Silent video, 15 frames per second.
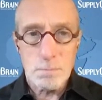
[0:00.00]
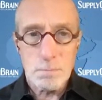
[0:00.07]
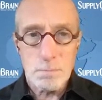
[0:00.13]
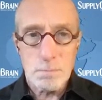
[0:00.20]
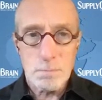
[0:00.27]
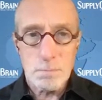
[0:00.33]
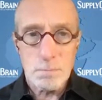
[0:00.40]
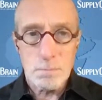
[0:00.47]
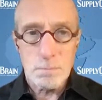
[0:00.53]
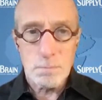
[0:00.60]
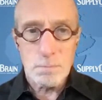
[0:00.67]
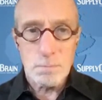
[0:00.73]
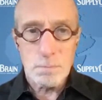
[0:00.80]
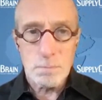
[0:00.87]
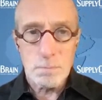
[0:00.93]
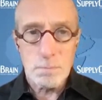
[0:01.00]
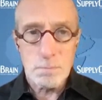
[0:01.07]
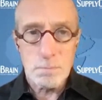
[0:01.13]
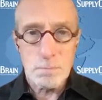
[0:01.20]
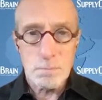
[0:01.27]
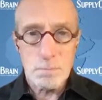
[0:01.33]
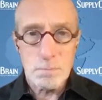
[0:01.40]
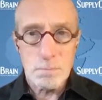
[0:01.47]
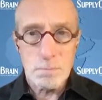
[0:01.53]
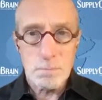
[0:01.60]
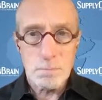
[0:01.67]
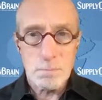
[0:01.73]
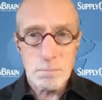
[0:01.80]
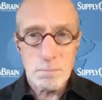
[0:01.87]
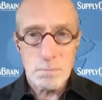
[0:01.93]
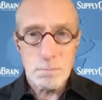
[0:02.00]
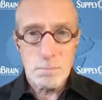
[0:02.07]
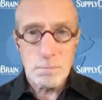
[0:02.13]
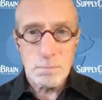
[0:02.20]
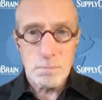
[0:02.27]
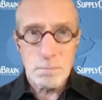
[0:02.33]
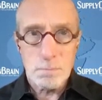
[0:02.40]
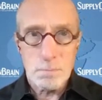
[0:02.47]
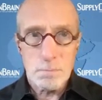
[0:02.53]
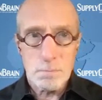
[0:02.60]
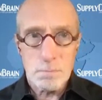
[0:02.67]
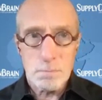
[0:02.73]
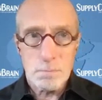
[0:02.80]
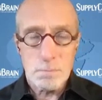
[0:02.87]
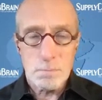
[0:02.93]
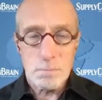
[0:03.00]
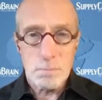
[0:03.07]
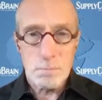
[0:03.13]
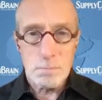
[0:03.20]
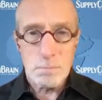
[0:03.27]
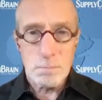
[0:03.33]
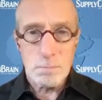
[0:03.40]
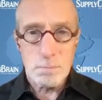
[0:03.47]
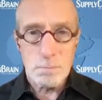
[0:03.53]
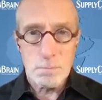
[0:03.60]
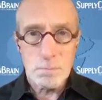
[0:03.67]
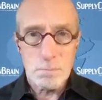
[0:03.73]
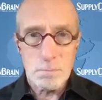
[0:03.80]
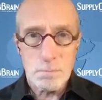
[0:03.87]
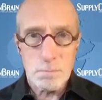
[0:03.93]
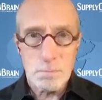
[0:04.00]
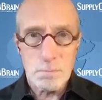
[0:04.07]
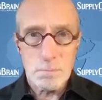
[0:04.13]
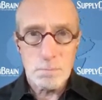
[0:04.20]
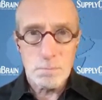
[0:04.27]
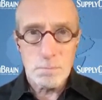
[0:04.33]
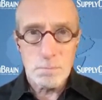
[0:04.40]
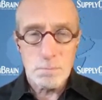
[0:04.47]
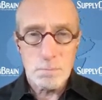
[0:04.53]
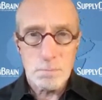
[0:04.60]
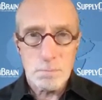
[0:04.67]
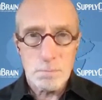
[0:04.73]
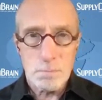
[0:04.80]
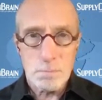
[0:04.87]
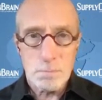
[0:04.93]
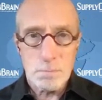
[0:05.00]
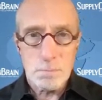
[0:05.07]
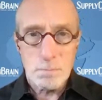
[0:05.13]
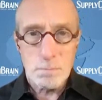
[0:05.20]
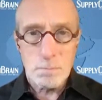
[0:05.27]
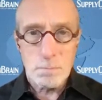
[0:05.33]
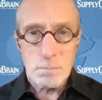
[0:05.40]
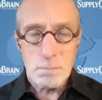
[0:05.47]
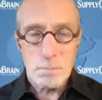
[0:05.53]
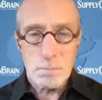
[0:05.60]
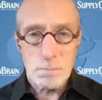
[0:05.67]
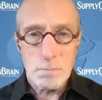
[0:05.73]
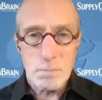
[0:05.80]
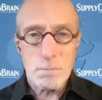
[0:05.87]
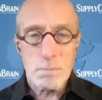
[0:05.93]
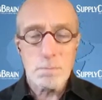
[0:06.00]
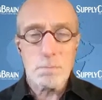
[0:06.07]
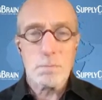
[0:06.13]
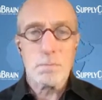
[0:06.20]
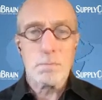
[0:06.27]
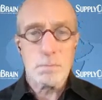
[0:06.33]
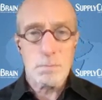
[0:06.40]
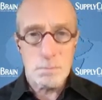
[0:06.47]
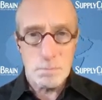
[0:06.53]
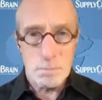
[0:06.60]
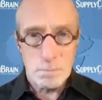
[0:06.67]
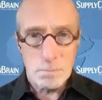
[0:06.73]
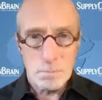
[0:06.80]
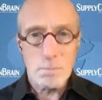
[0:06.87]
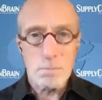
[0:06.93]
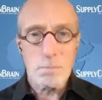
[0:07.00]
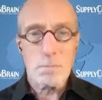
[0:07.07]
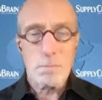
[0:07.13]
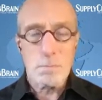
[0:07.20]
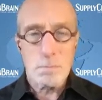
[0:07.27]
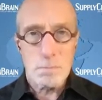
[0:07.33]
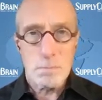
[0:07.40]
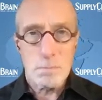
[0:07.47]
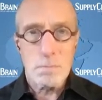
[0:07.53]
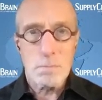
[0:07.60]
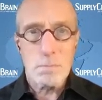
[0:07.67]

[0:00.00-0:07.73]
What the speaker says: The person shown says nothing.